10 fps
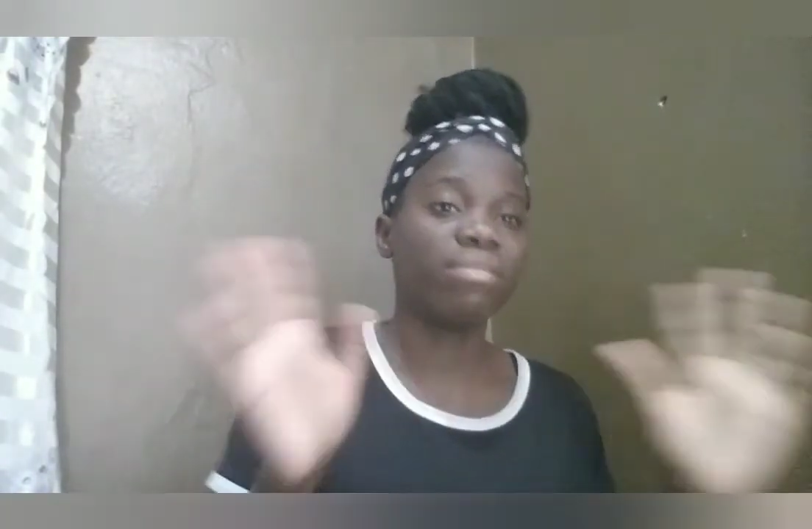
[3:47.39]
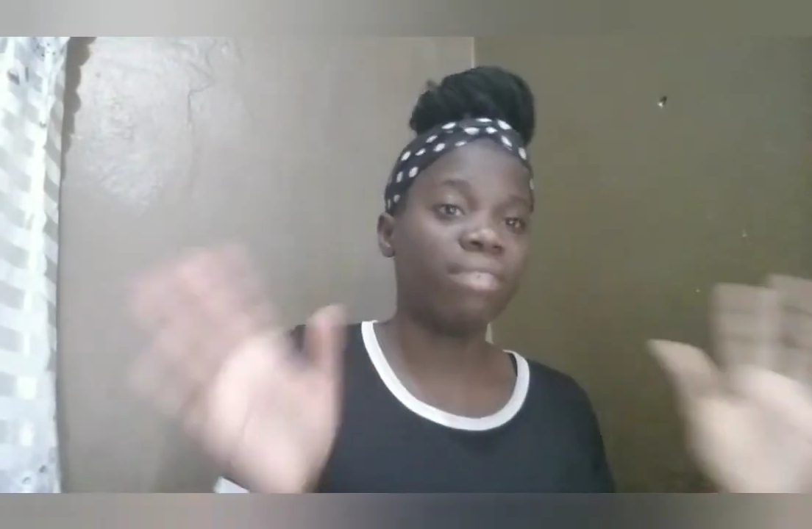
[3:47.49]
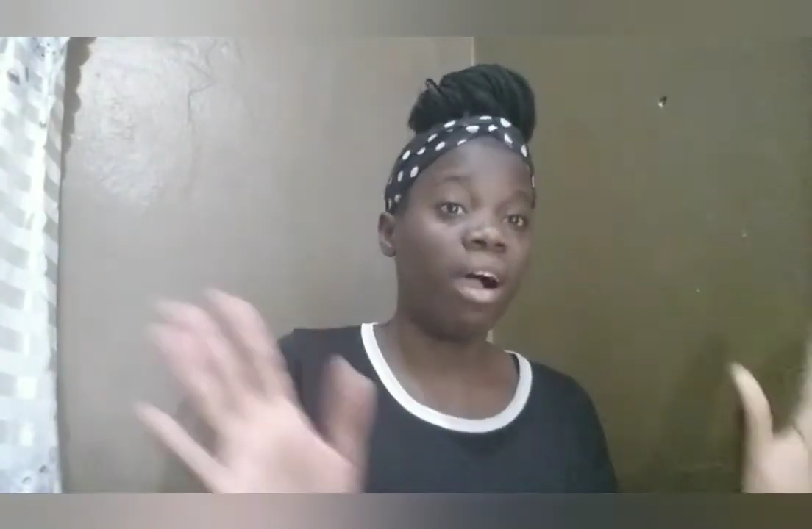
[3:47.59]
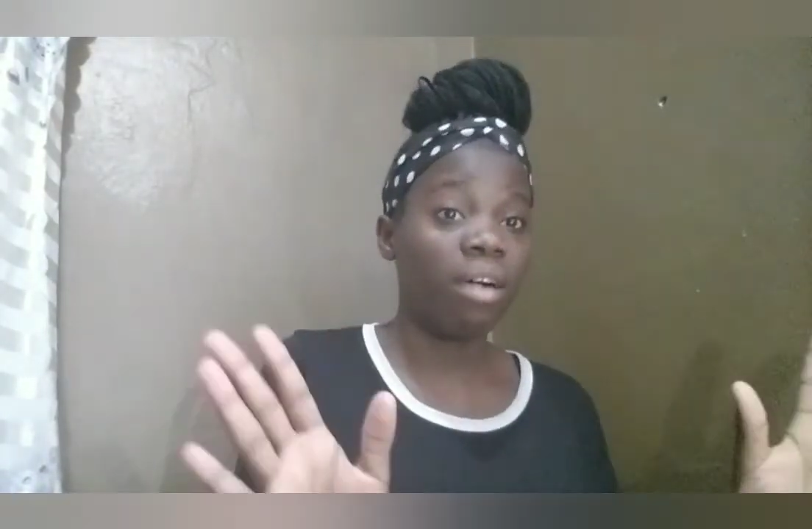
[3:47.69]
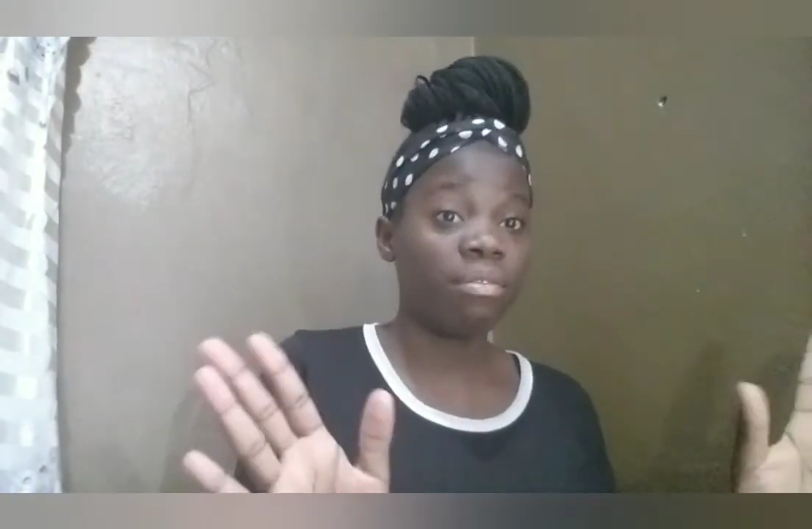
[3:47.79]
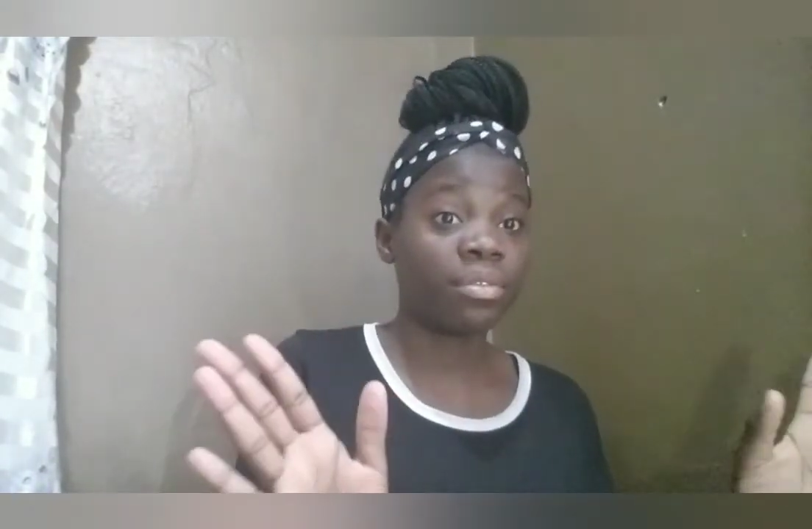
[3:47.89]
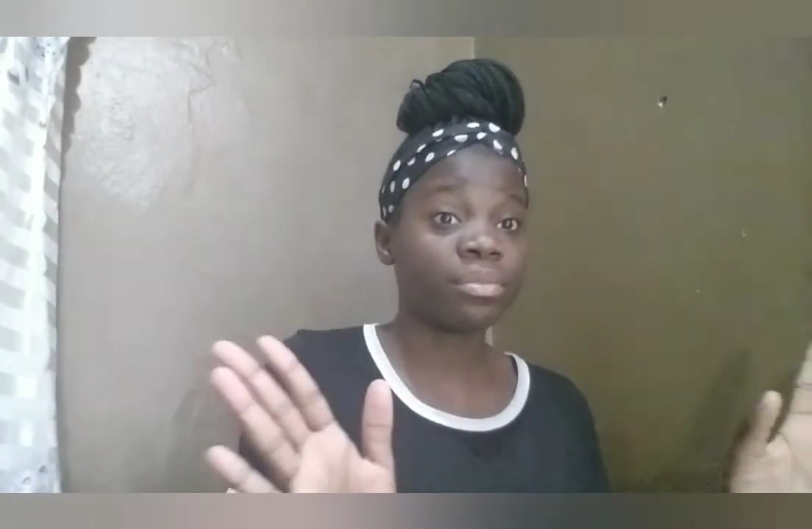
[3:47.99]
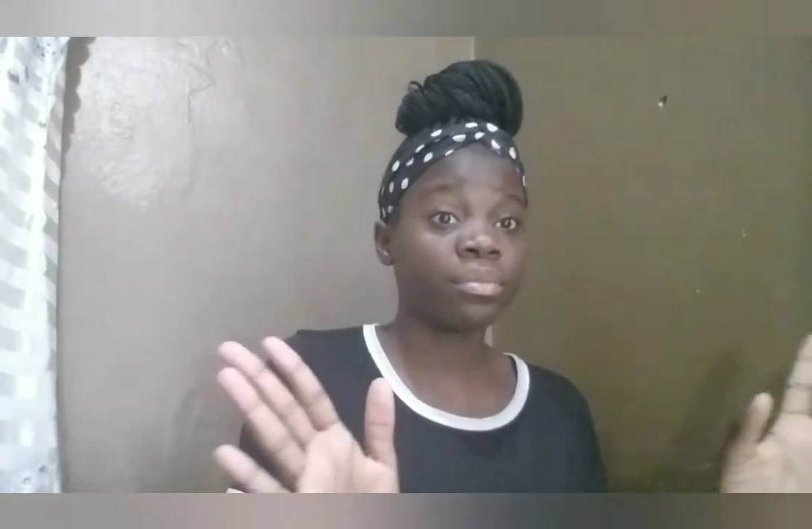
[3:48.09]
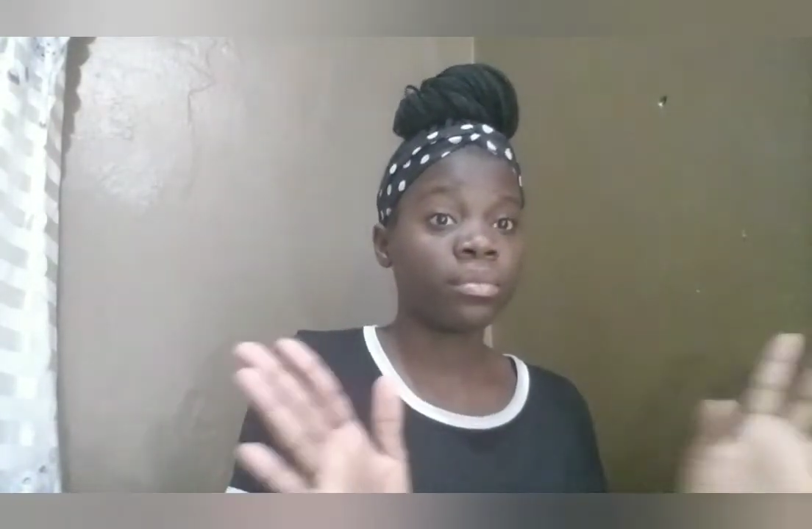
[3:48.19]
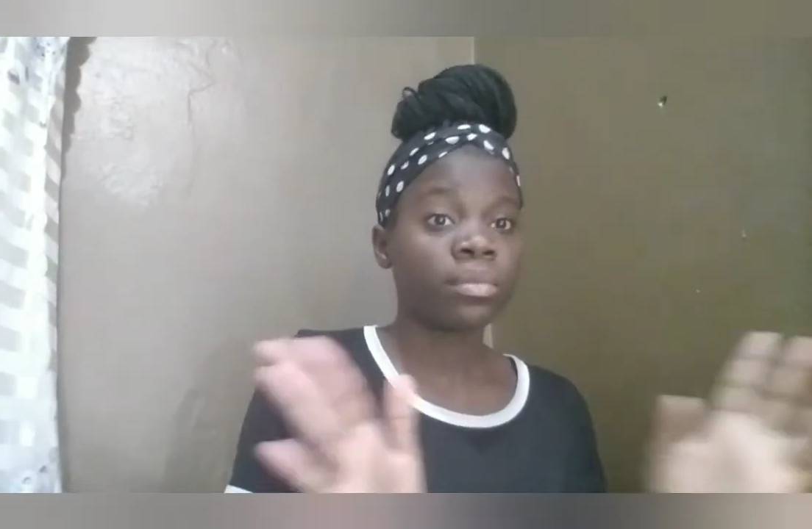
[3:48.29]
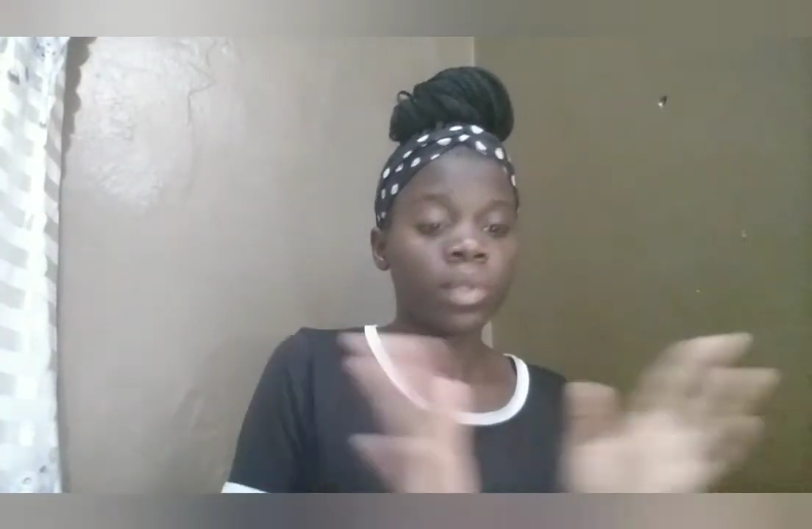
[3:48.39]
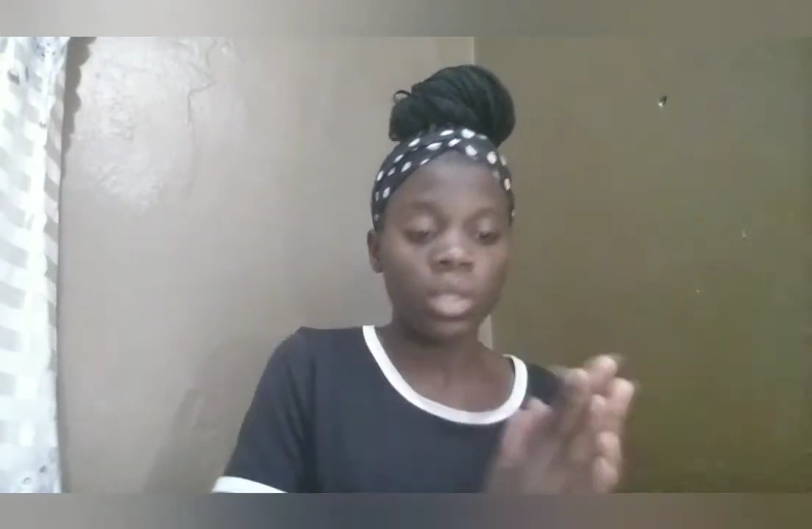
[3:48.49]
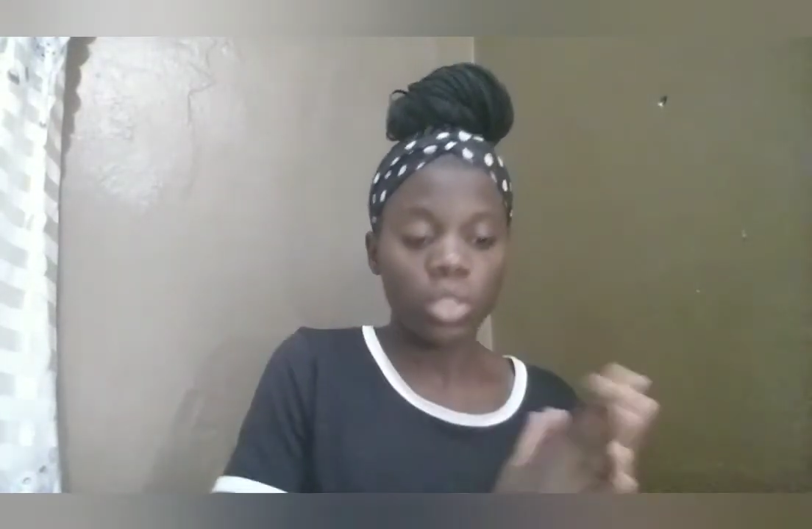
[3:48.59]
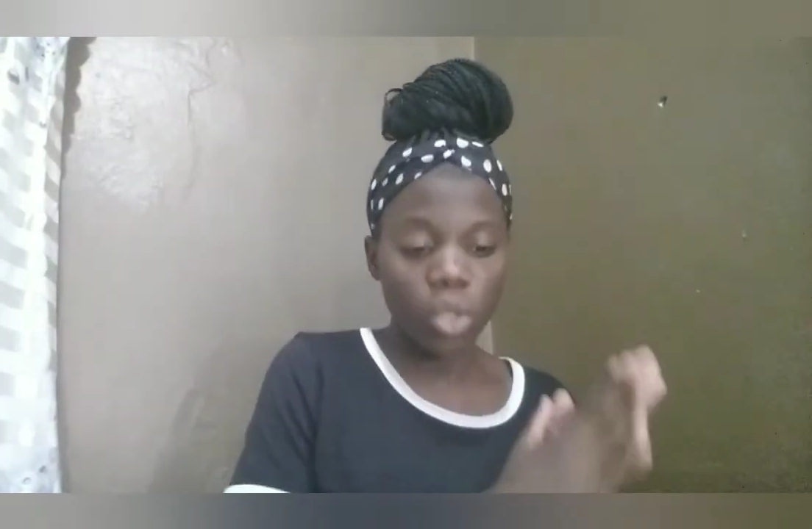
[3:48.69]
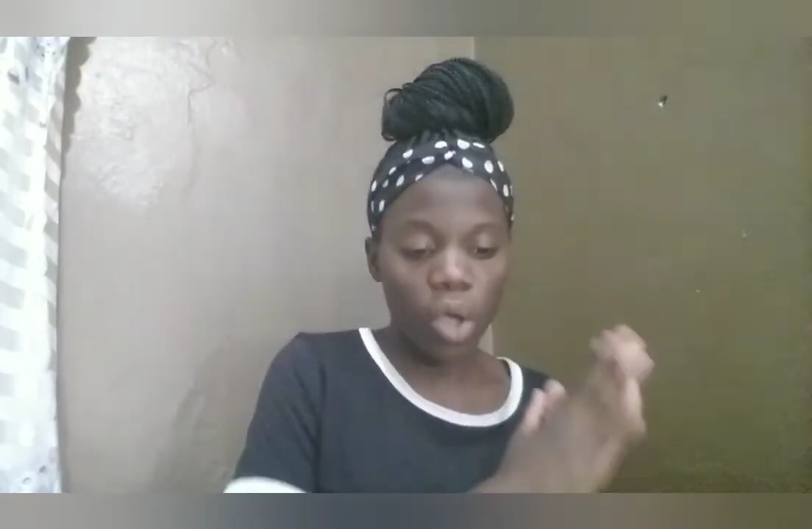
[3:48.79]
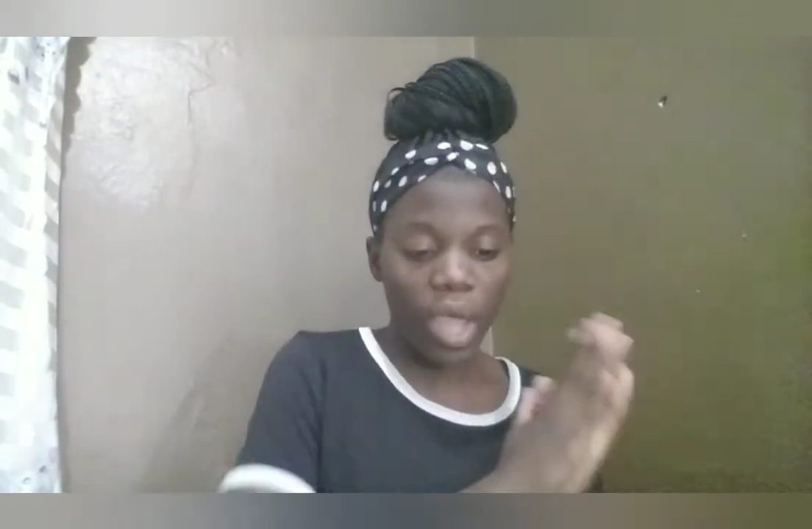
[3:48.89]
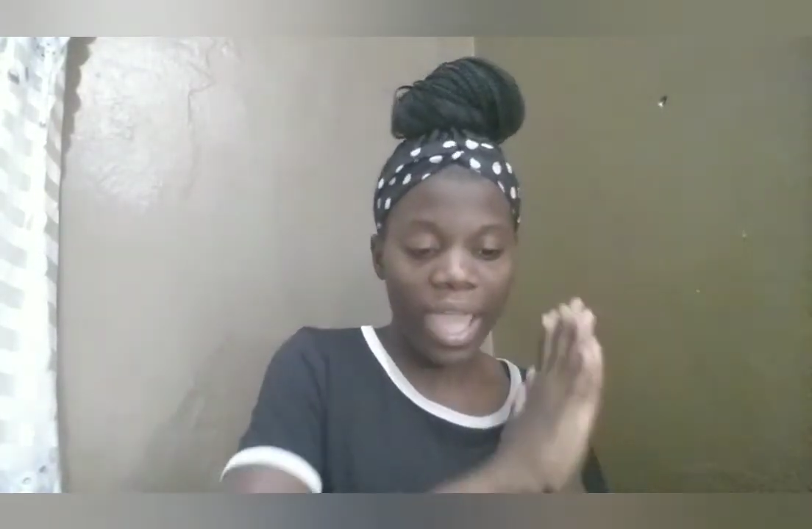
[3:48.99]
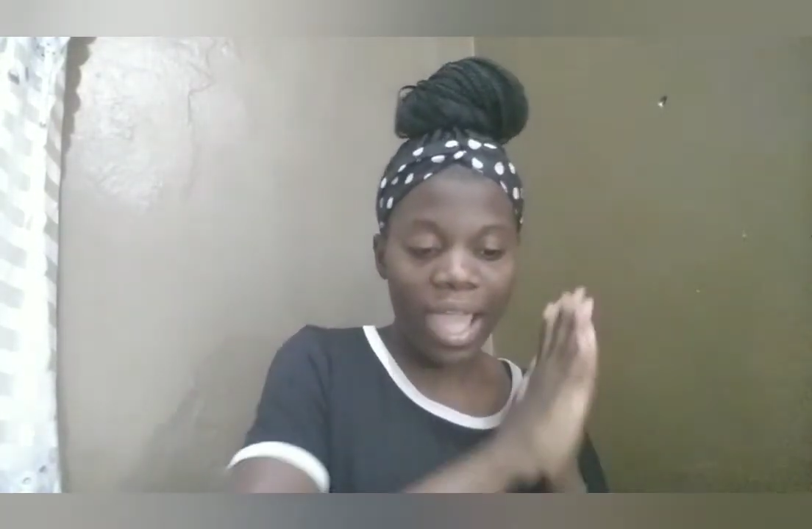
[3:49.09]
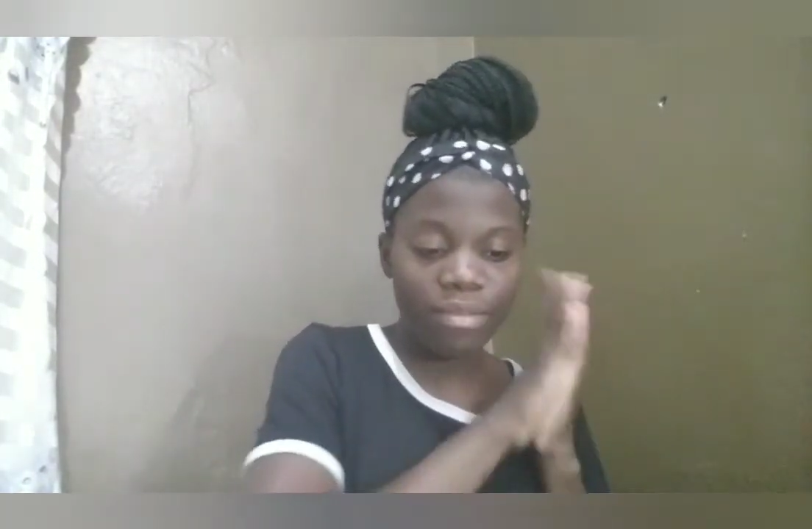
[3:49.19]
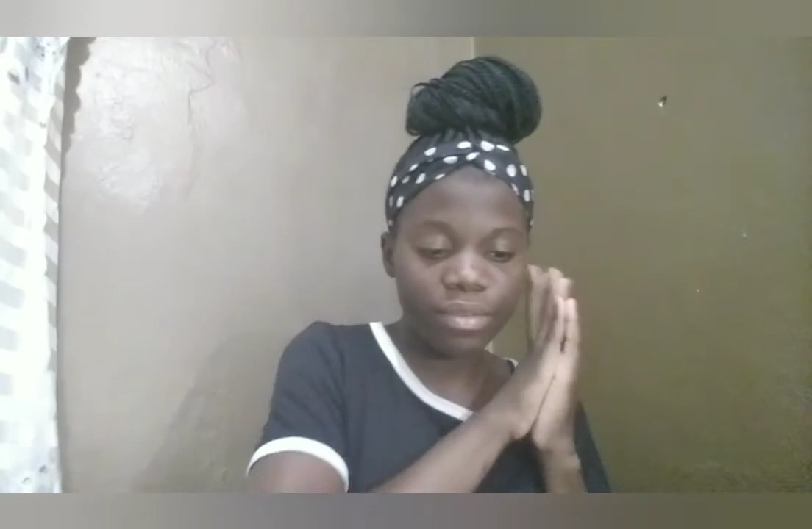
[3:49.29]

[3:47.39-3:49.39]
off. So I have